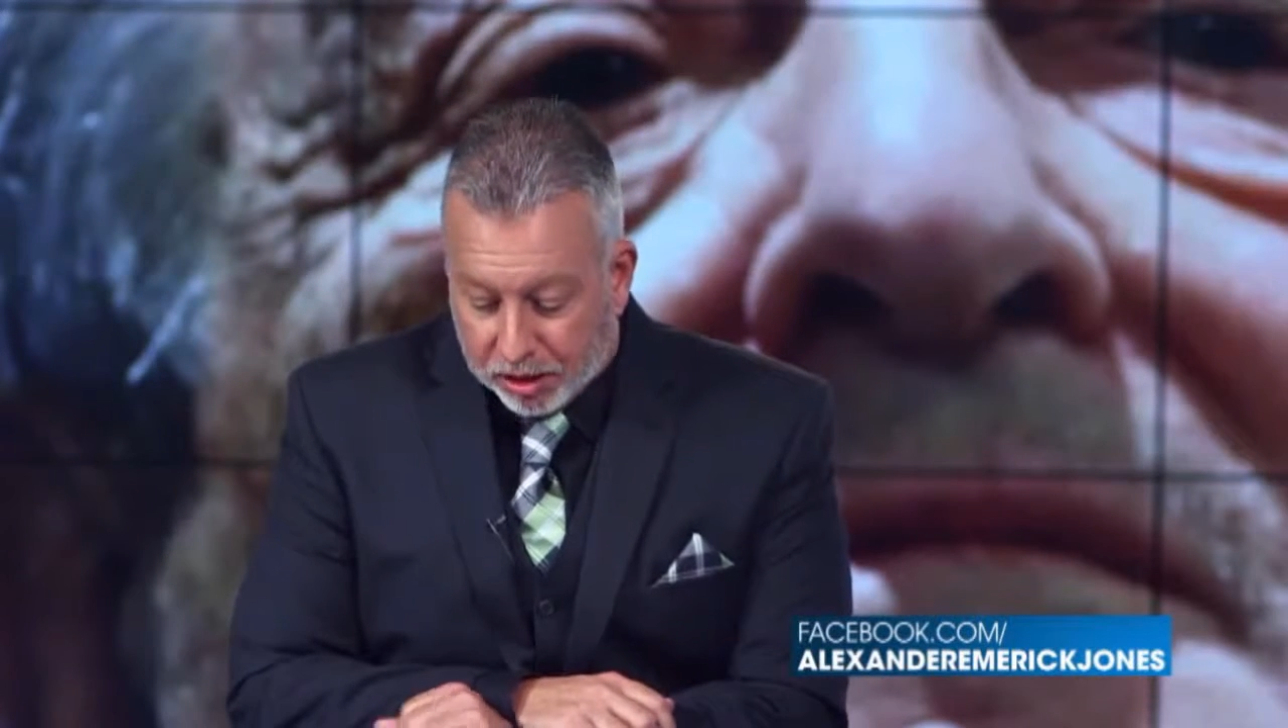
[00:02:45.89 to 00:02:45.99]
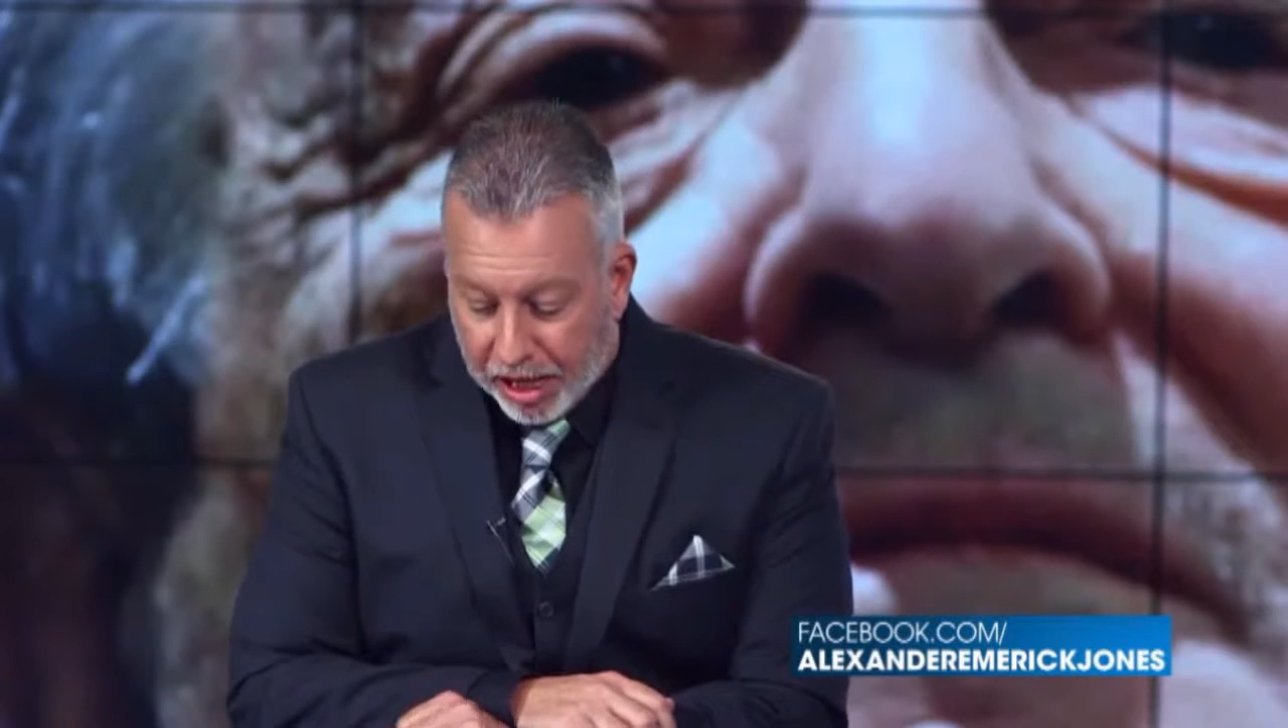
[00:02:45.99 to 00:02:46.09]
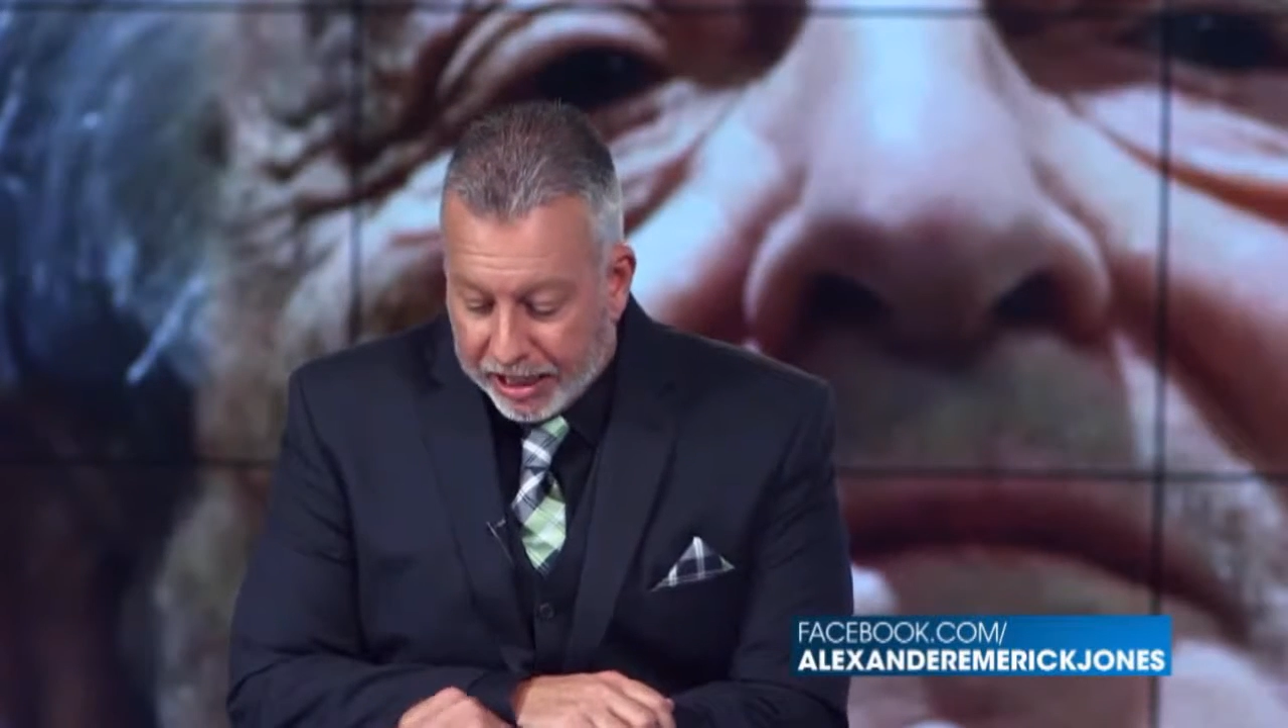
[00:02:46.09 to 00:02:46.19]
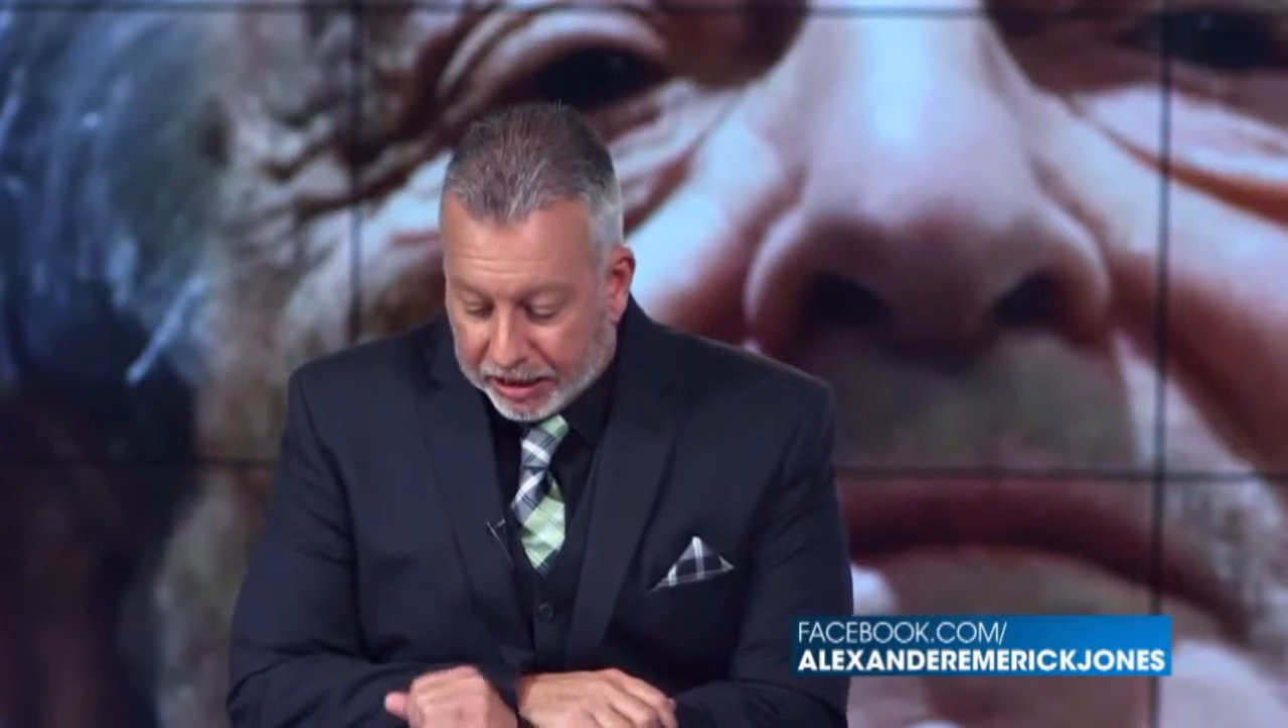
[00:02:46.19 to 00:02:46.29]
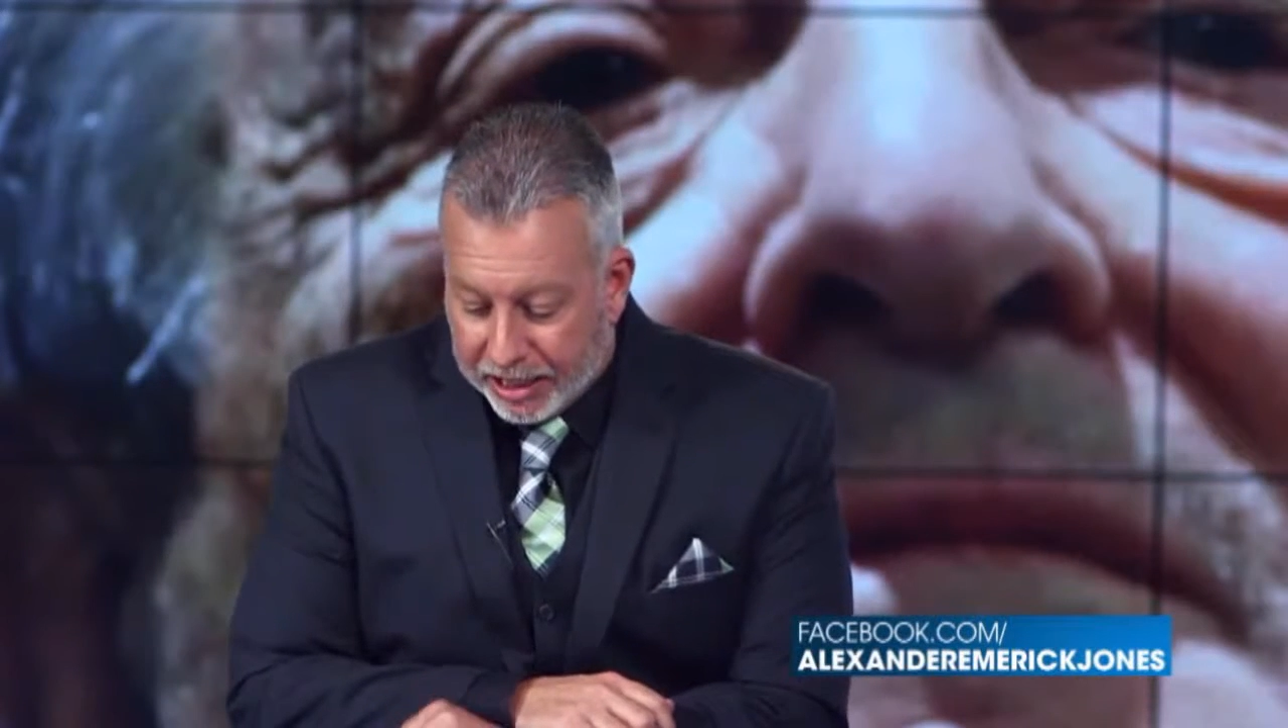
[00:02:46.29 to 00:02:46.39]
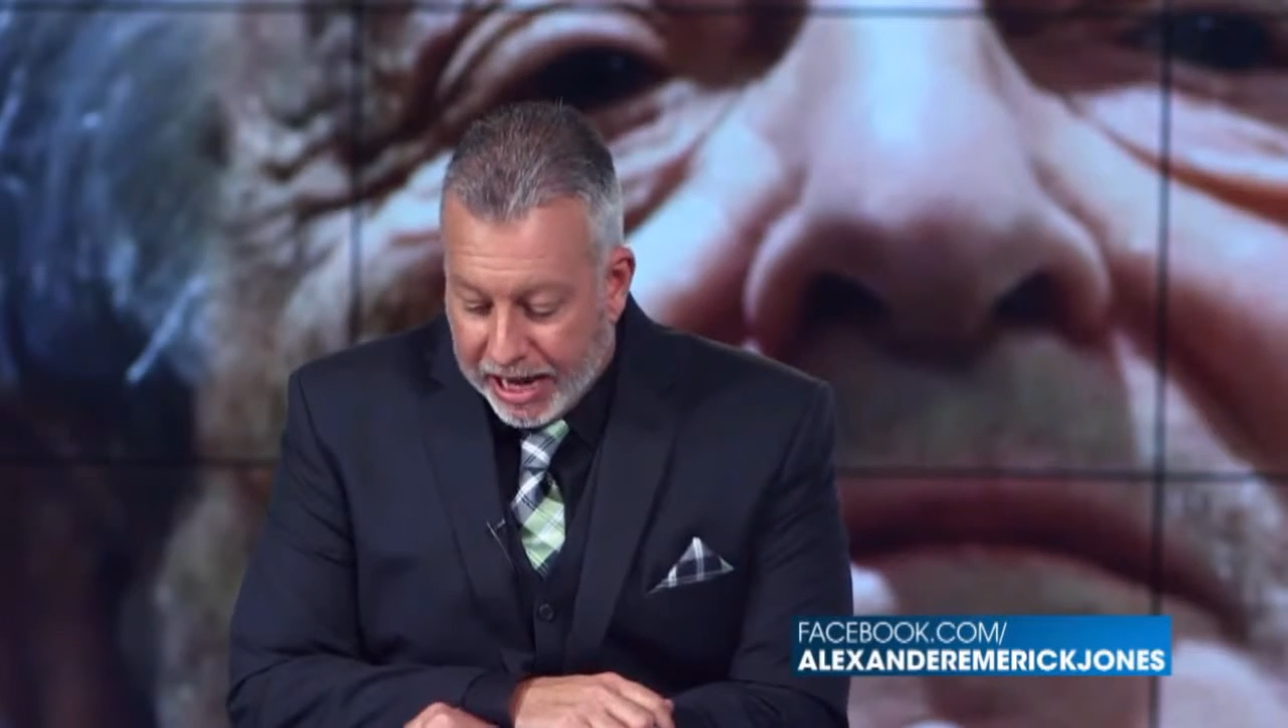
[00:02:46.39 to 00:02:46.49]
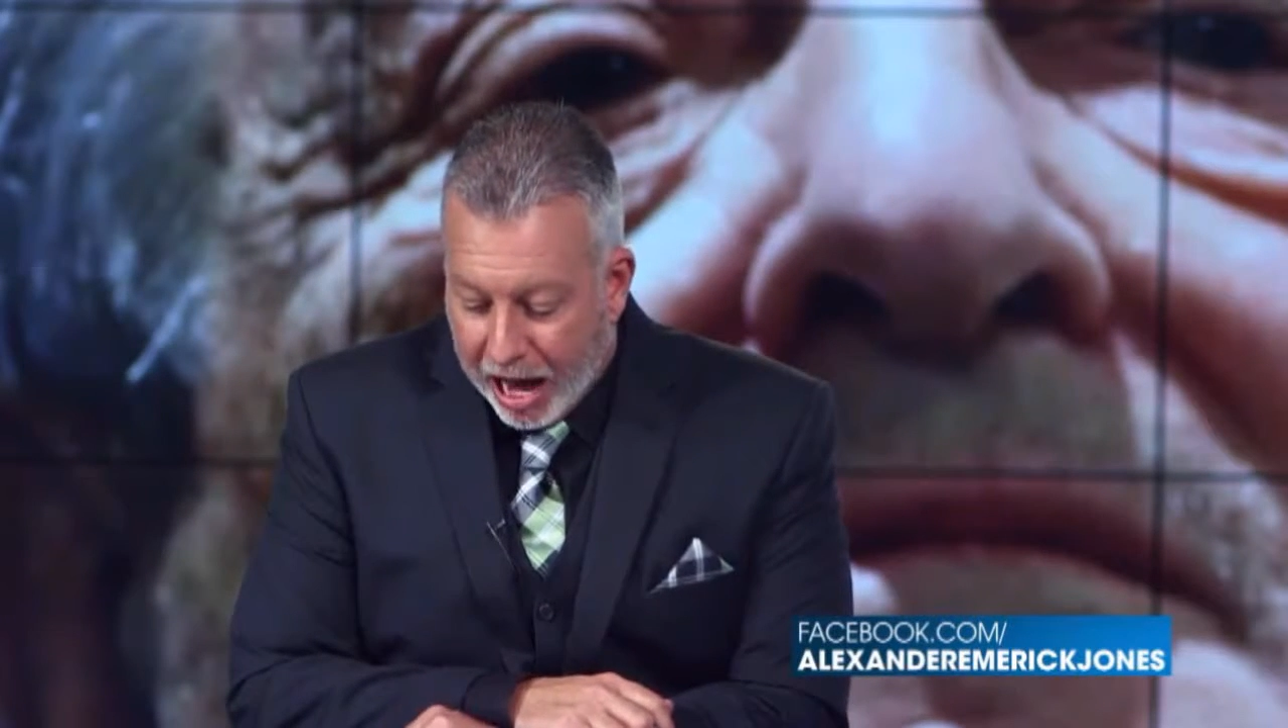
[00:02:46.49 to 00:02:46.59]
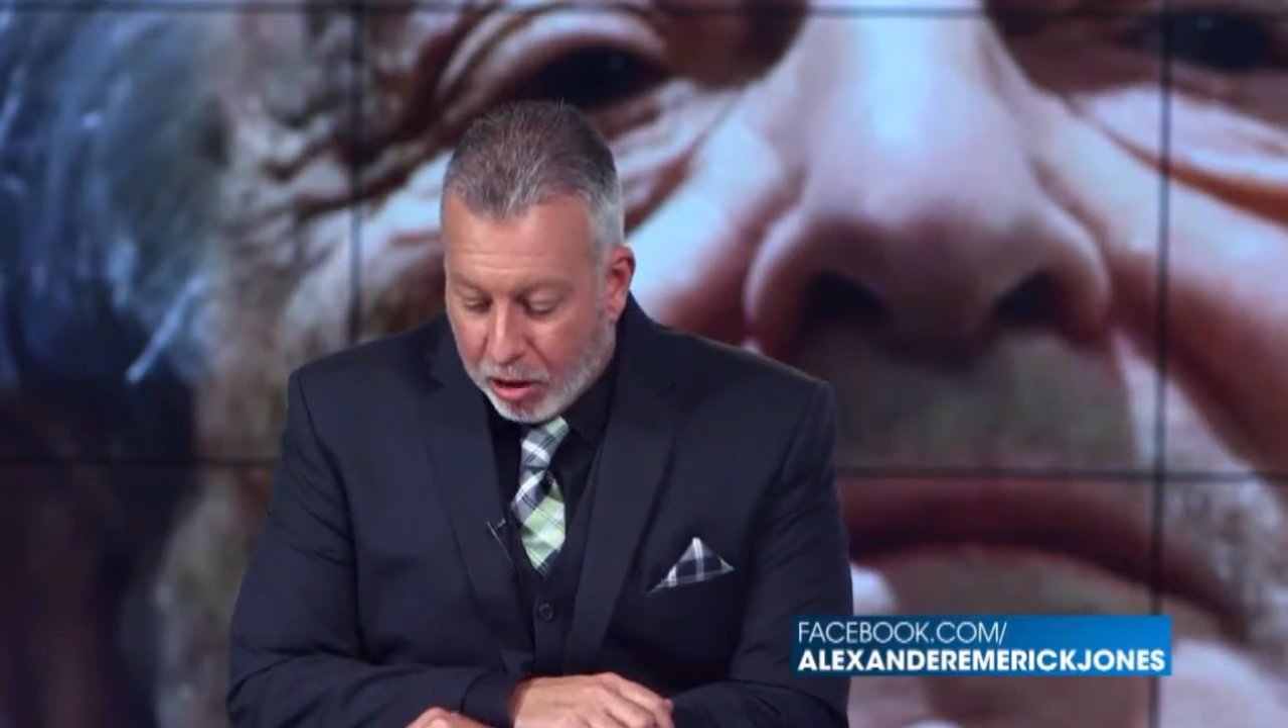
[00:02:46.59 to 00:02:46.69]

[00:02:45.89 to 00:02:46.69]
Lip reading: likely